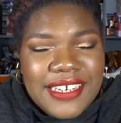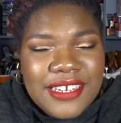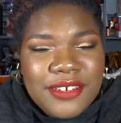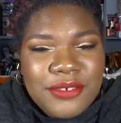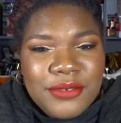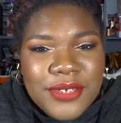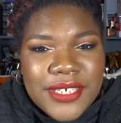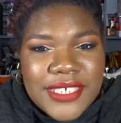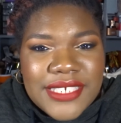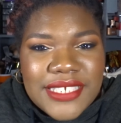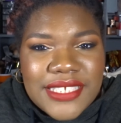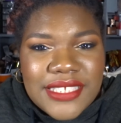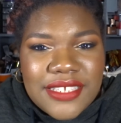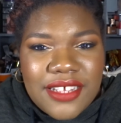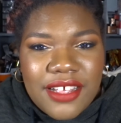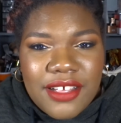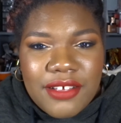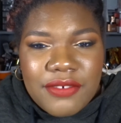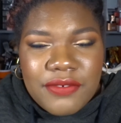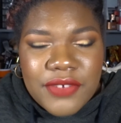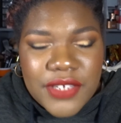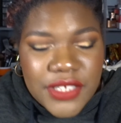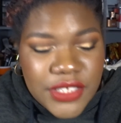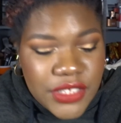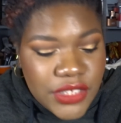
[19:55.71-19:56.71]
Grey
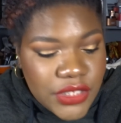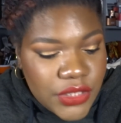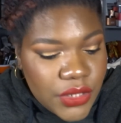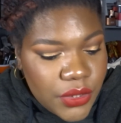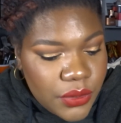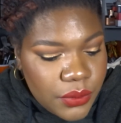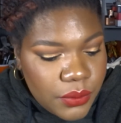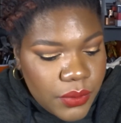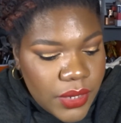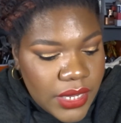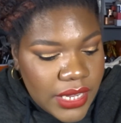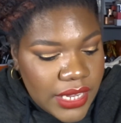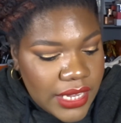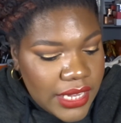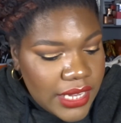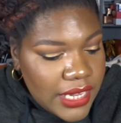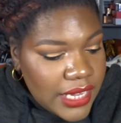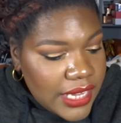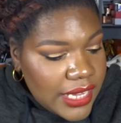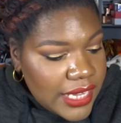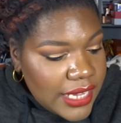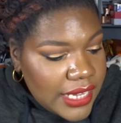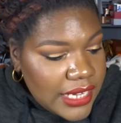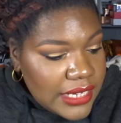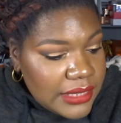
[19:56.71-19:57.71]
stuff. So
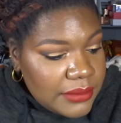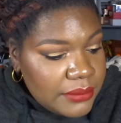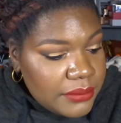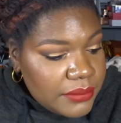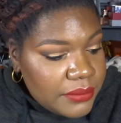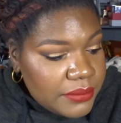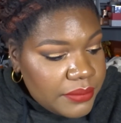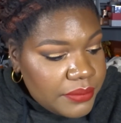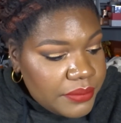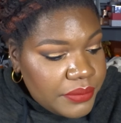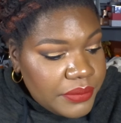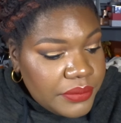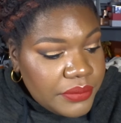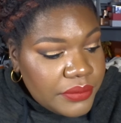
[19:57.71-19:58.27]
I